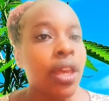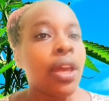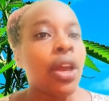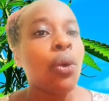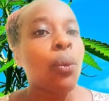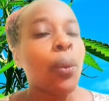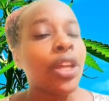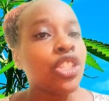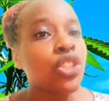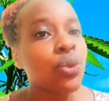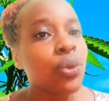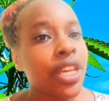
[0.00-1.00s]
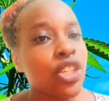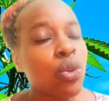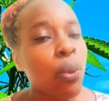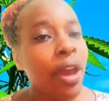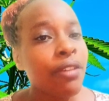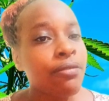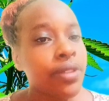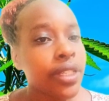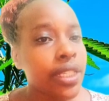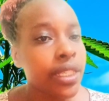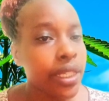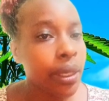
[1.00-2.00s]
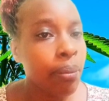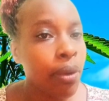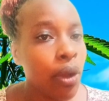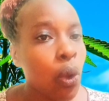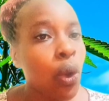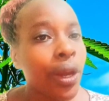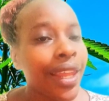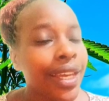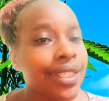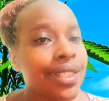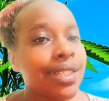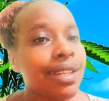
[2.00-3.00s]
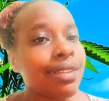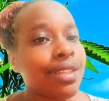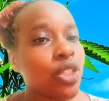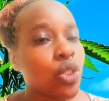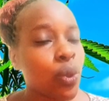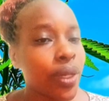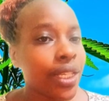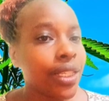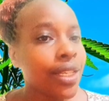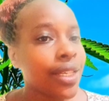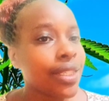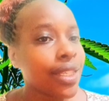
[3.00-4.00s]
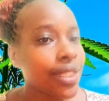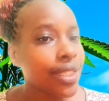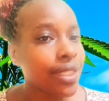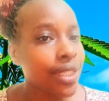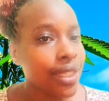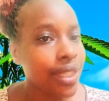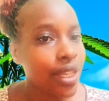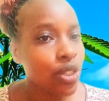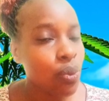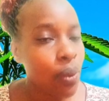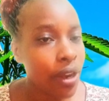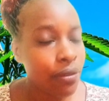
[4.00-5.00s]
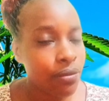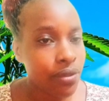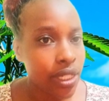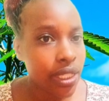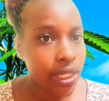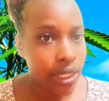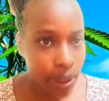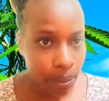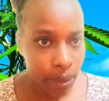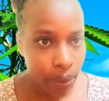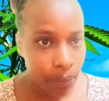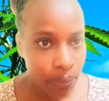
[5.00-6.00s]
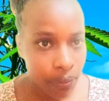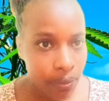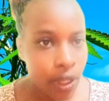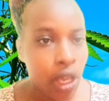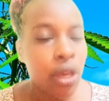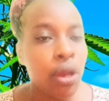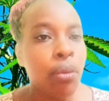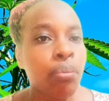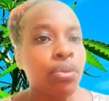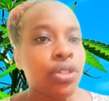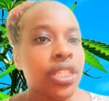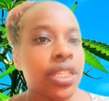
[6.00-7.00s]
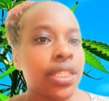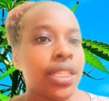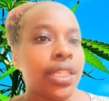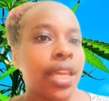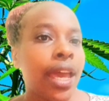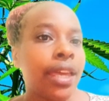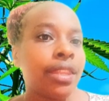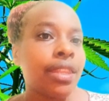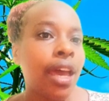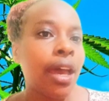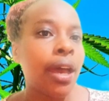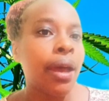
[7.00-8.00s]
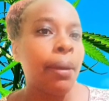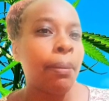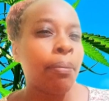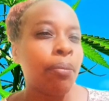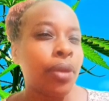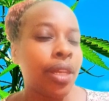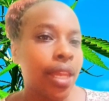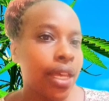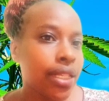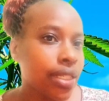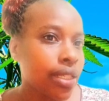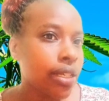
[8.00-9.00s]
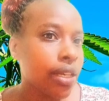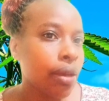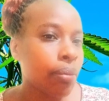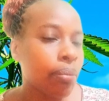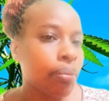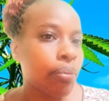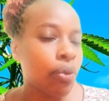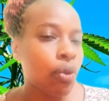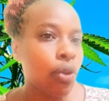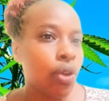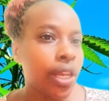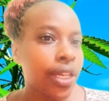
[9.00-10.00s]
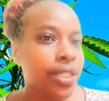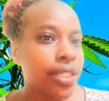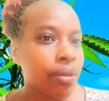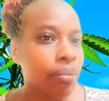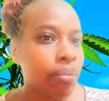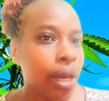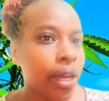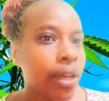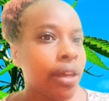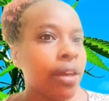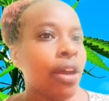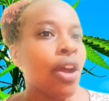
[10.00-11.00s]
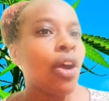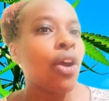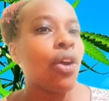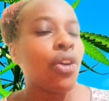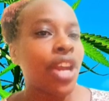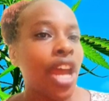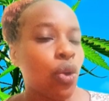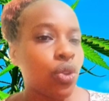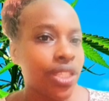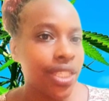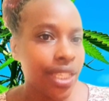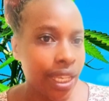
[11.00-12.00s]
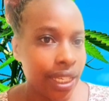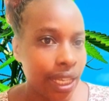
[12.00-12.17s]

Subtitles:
Once you get to 1 feet deep, collect the soil that is in that 1 feet deep. Put it in either a plastic collecting bag or a container.